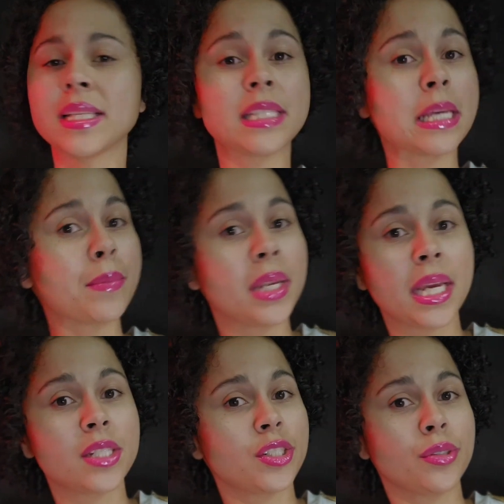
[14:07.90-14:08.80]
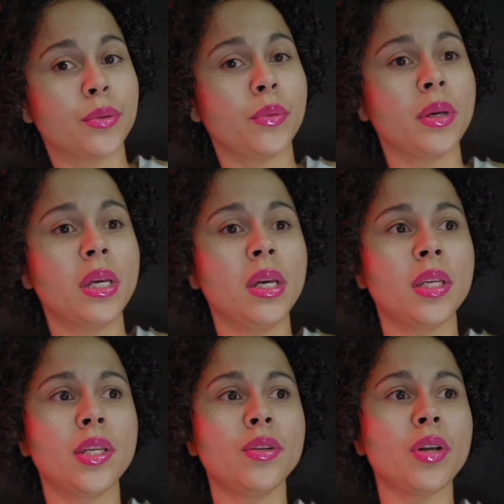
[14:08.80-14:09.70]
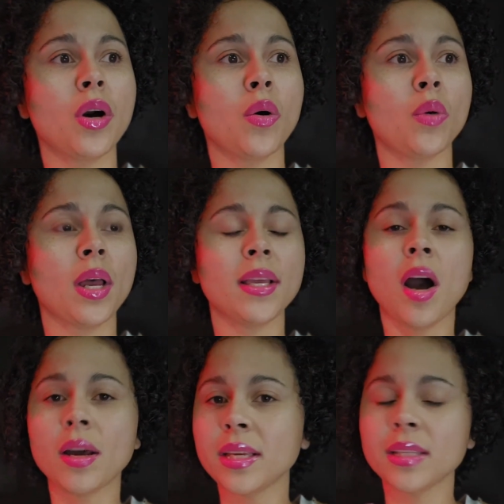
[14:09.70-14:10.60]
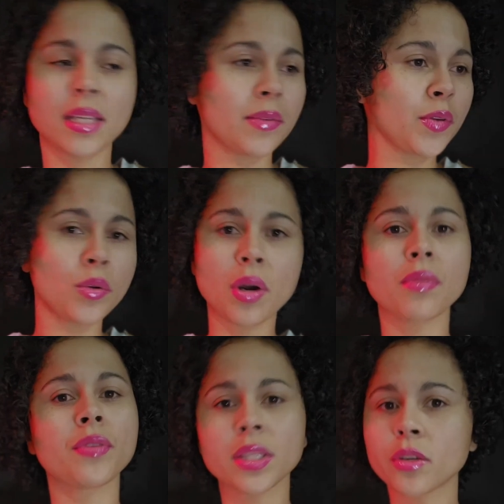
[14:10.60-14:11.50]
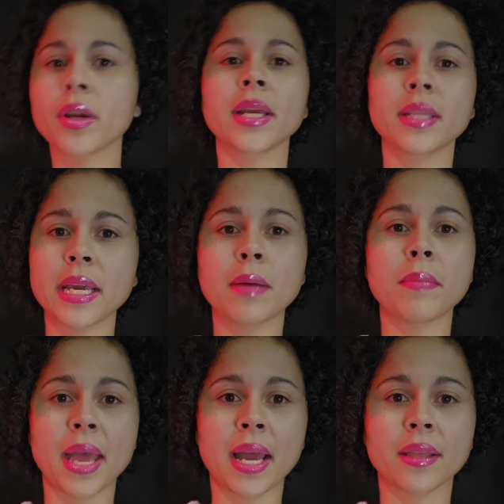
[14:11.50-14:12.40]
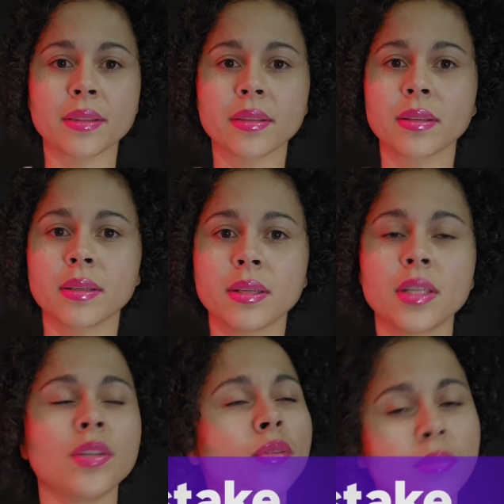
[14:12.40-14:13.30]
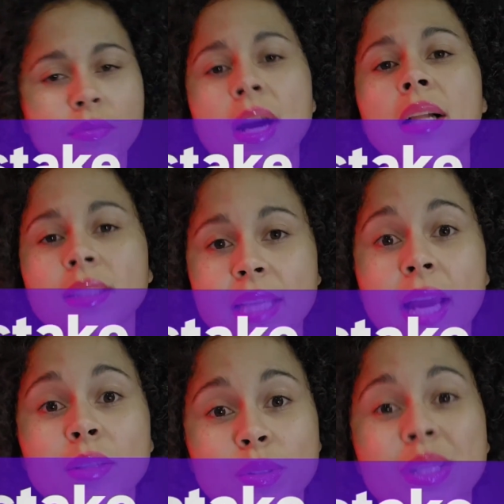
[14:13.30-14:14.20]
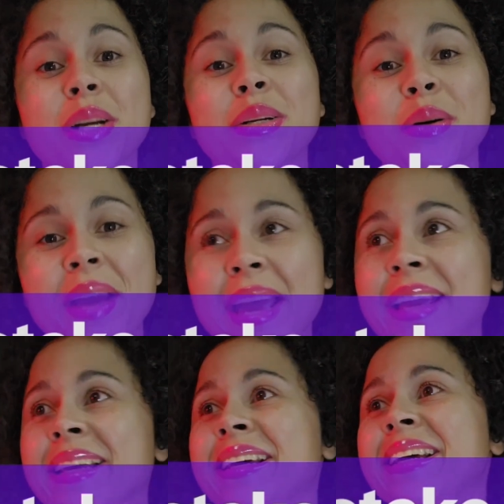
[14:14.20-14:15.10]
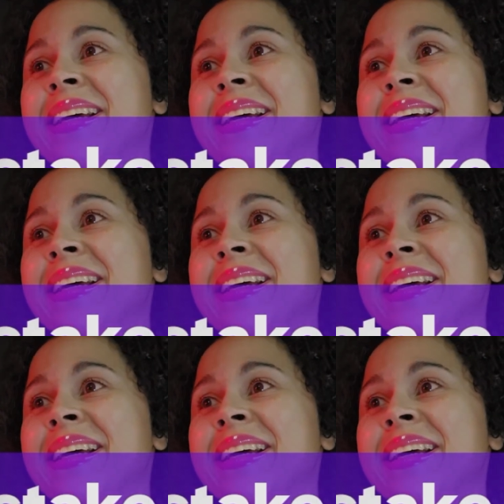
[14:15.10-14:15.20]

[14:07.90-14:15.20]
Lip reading: intimidate you. If you know 5th grade damn math, you can file a tax return, okay?